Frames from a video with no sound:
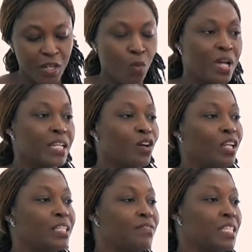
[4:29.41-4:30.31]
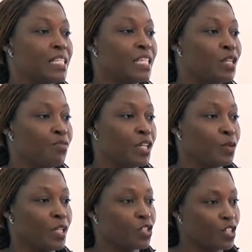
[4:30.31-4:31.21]
Now, what did all of these
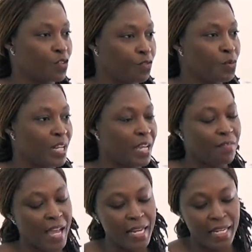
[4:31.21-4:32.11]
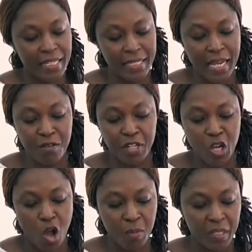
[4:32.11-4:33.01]
individuals, just a few that I've highlighted, have in
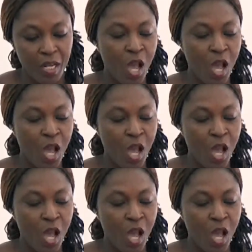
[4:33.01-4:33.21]
common?